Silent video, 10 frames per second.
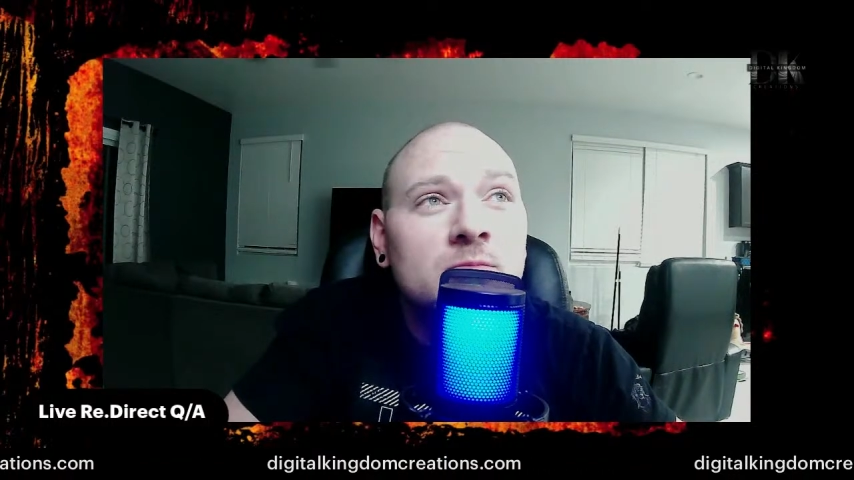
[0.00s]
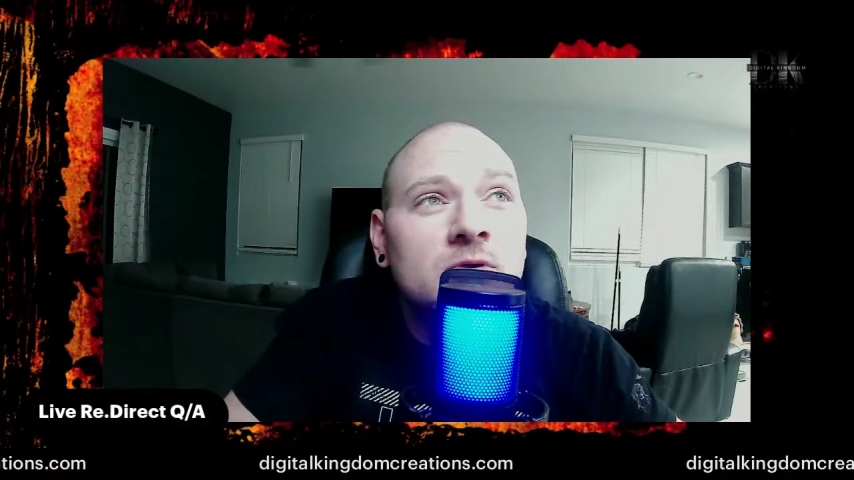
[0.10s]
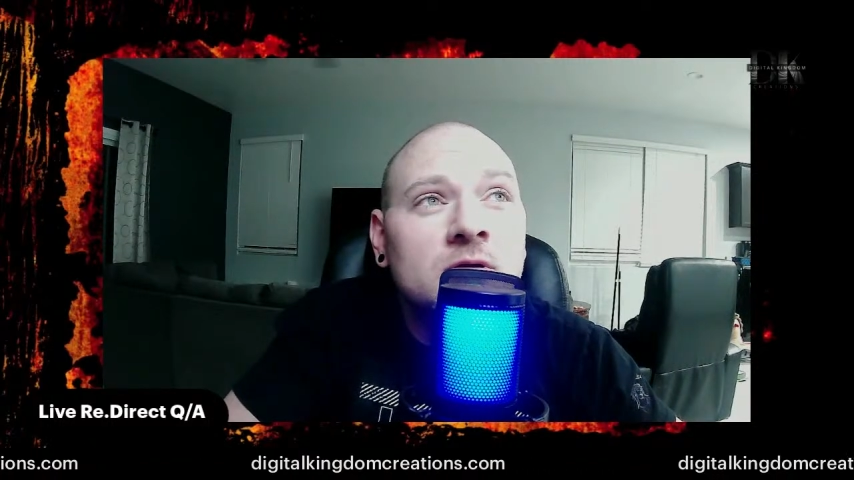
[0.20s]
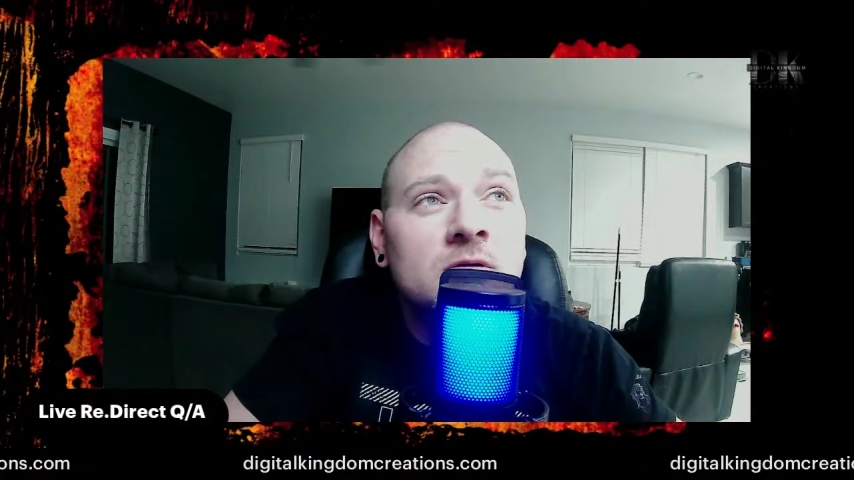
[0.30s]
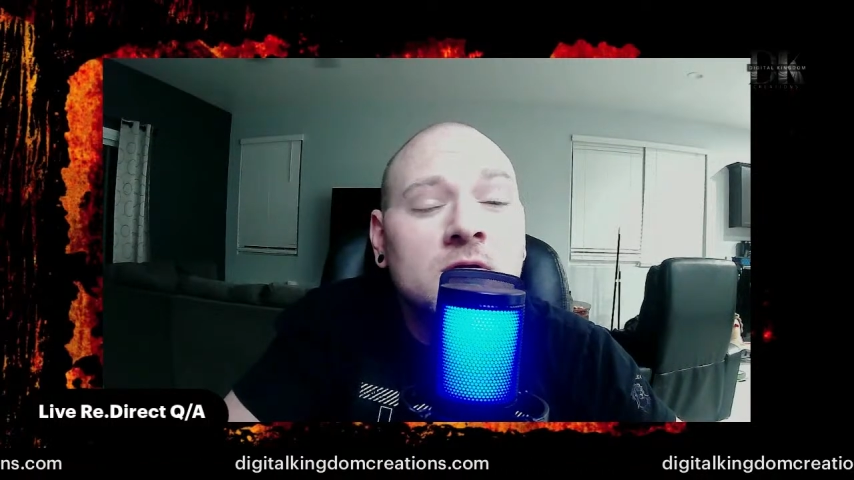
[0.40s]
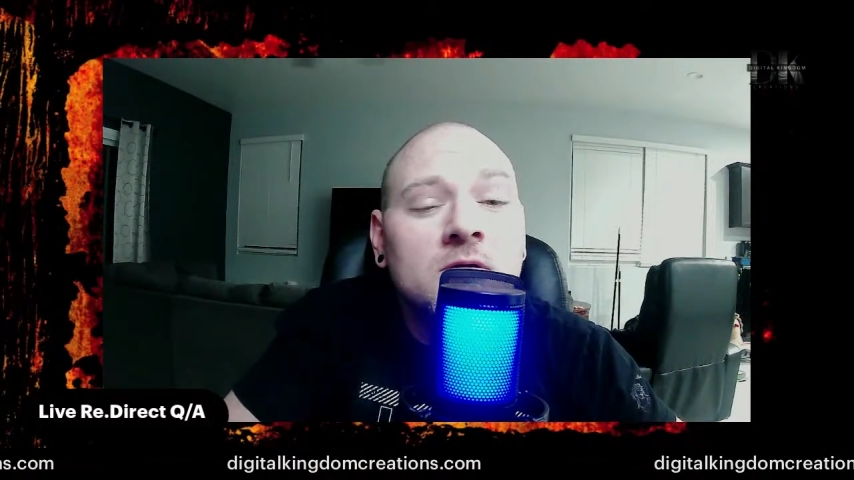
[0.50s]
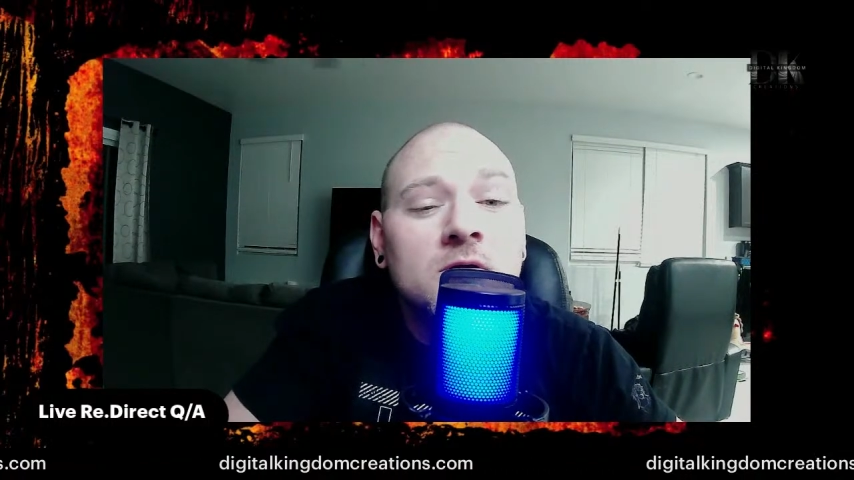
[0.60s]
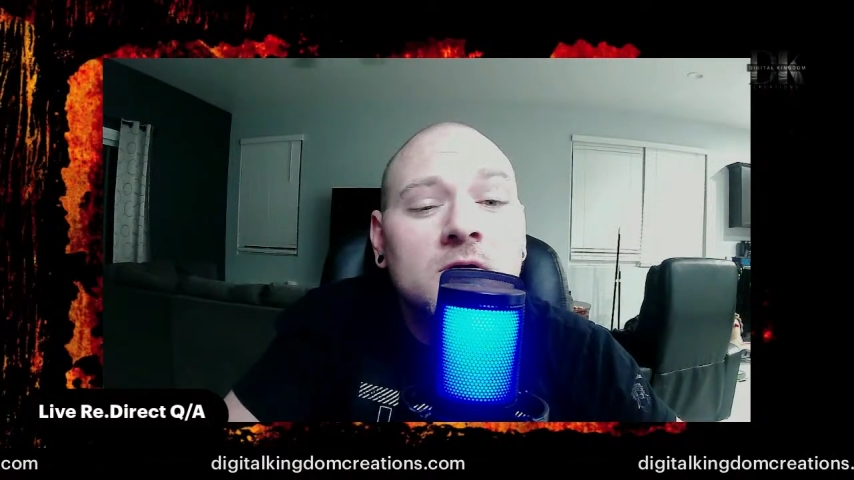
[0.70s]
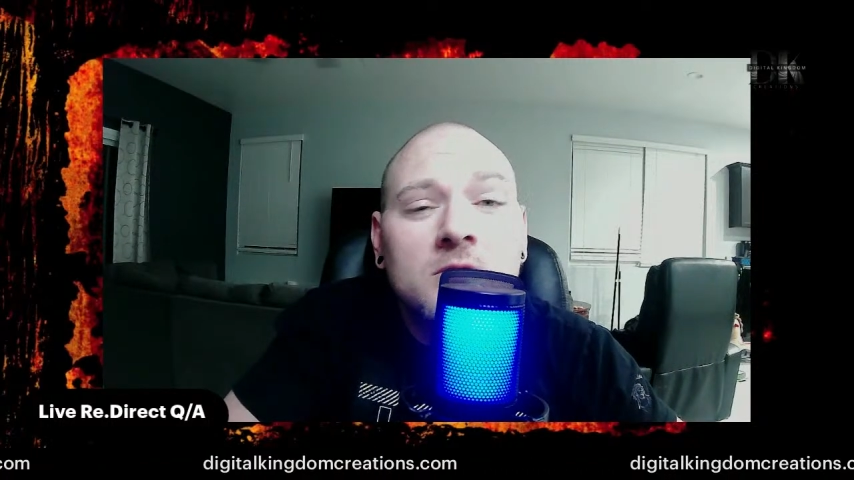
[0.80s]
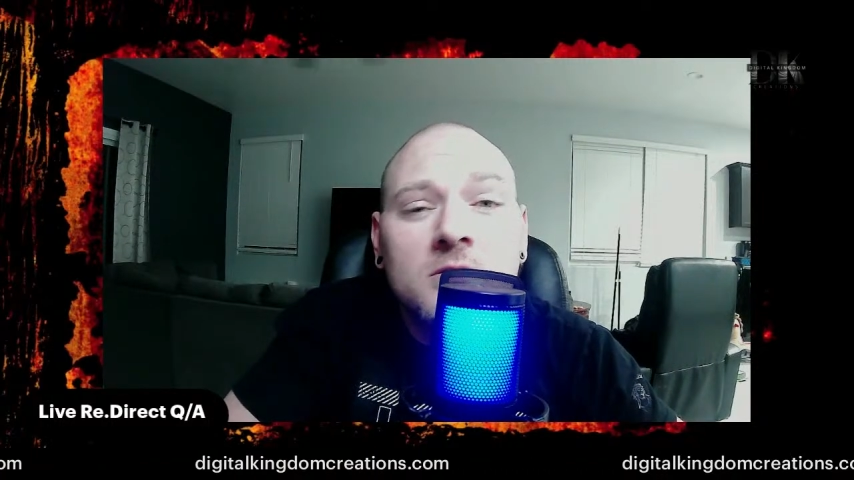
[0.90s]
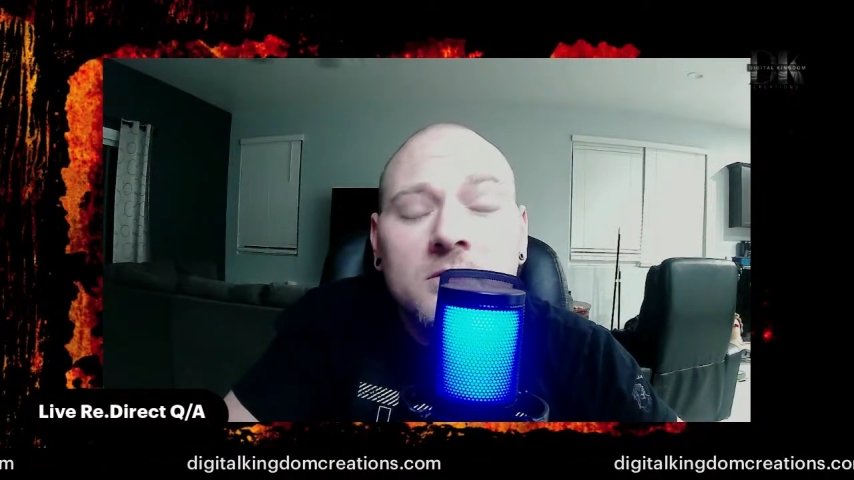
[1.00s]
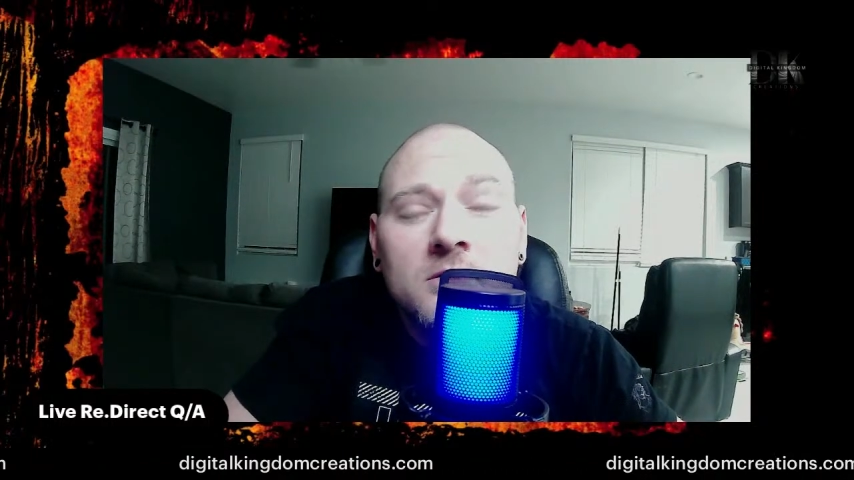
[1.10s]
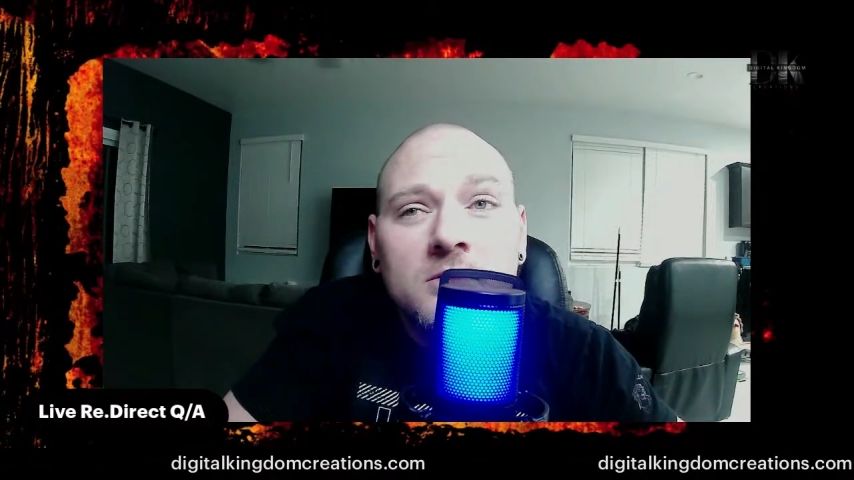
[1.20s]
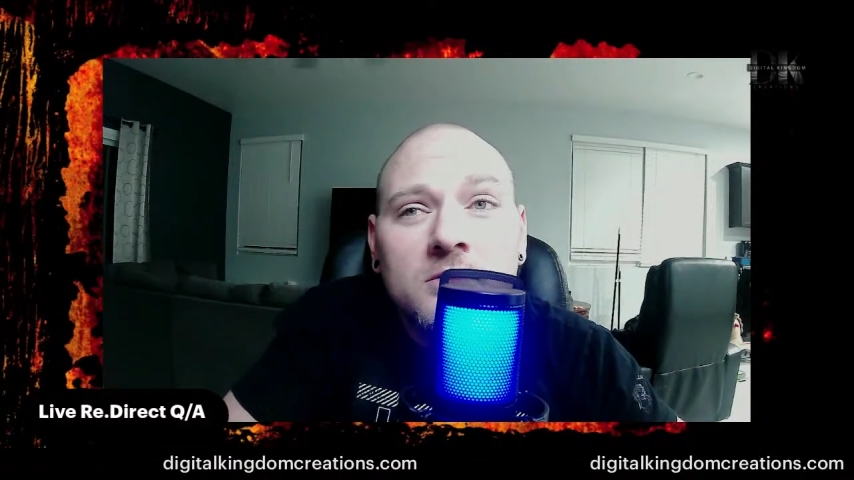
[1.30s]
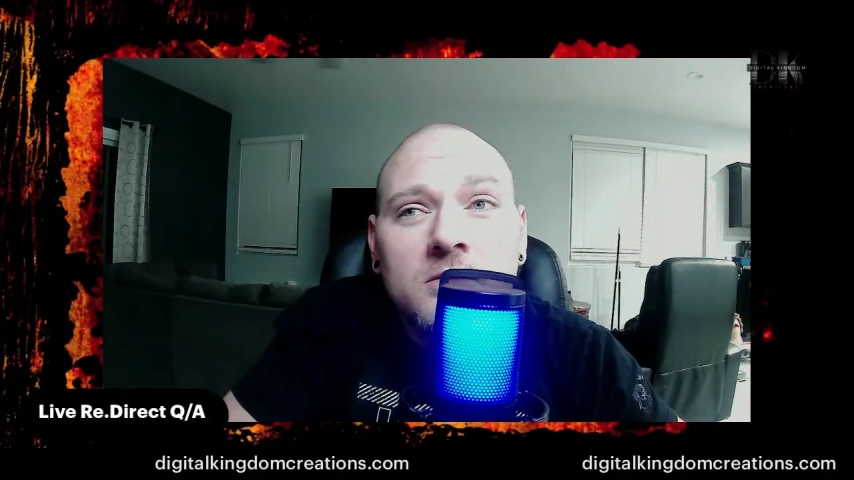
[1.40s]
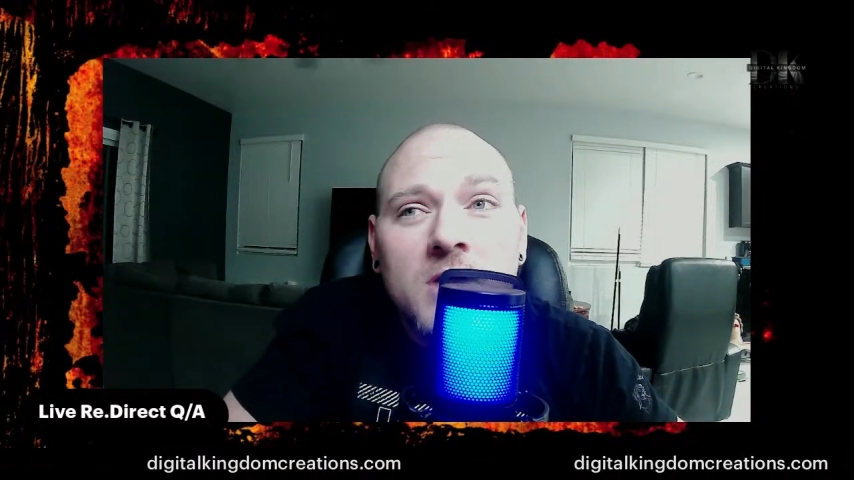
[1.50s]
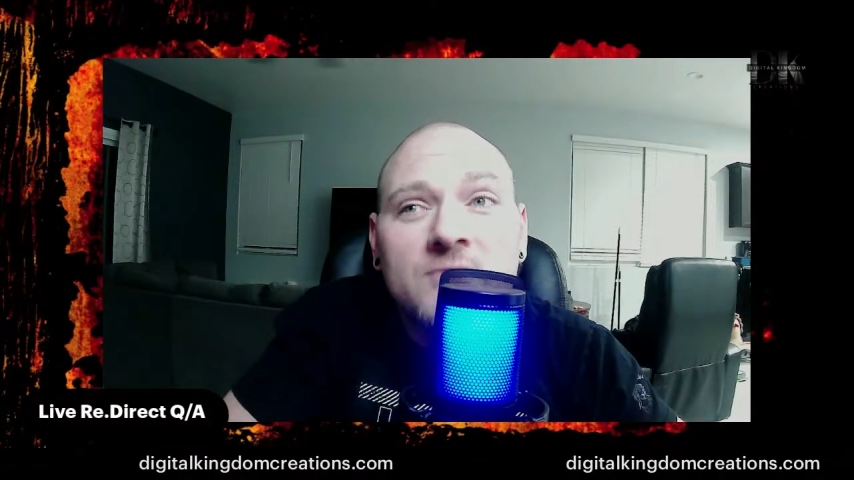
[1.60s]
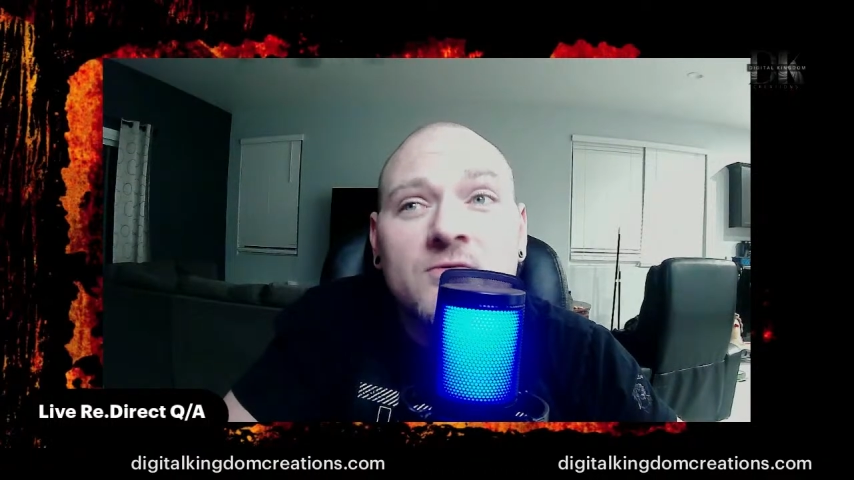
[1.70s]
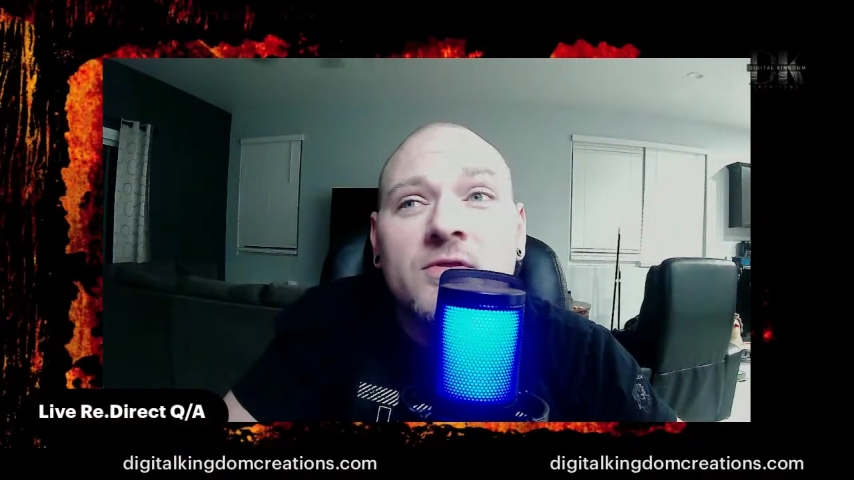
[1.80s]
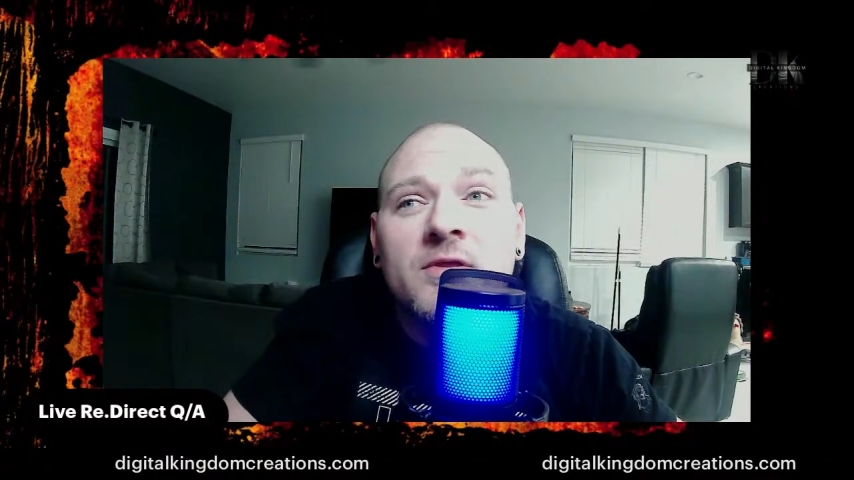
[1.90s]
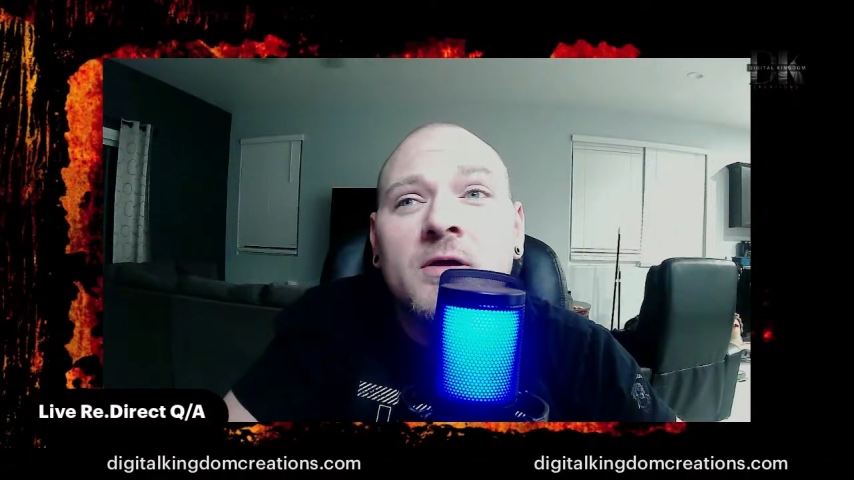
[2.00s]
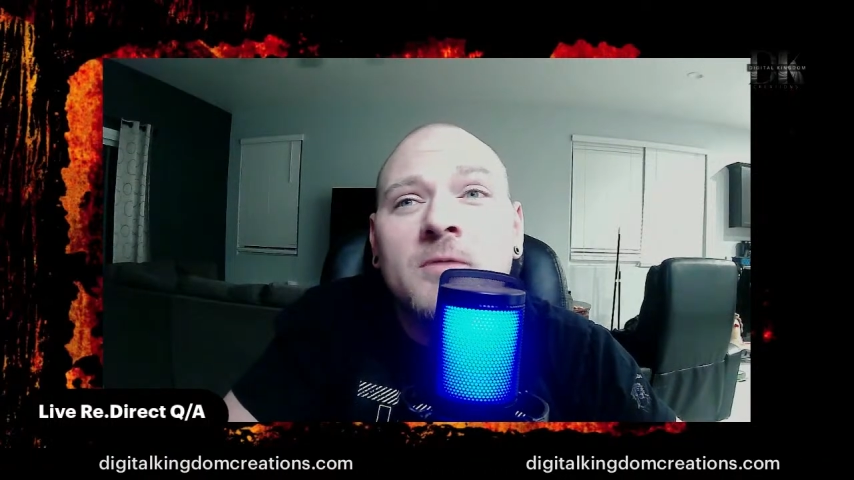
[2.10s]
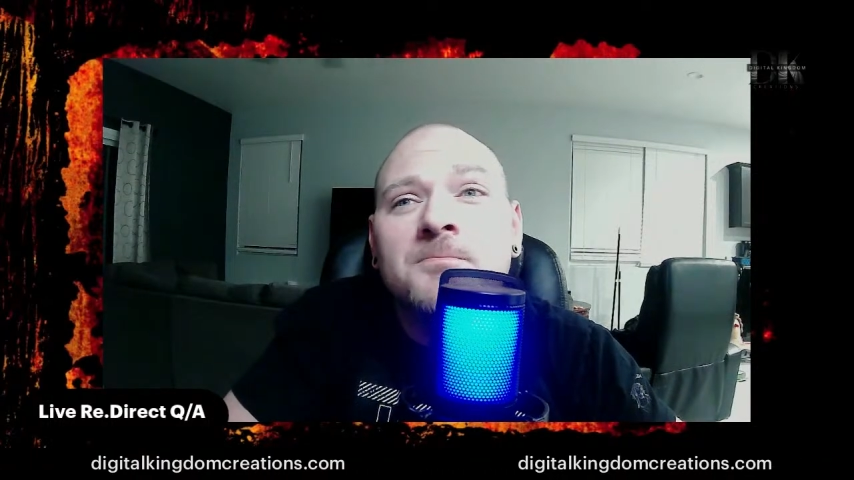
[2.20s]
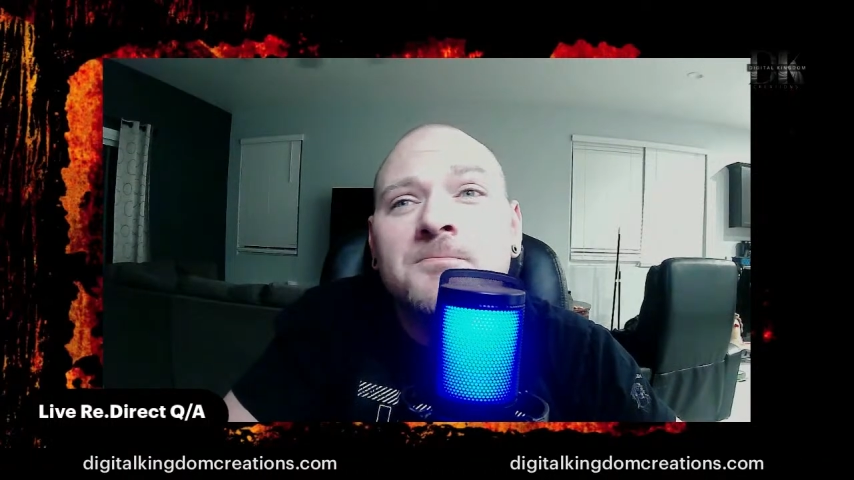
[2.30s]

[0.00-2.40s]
be everything.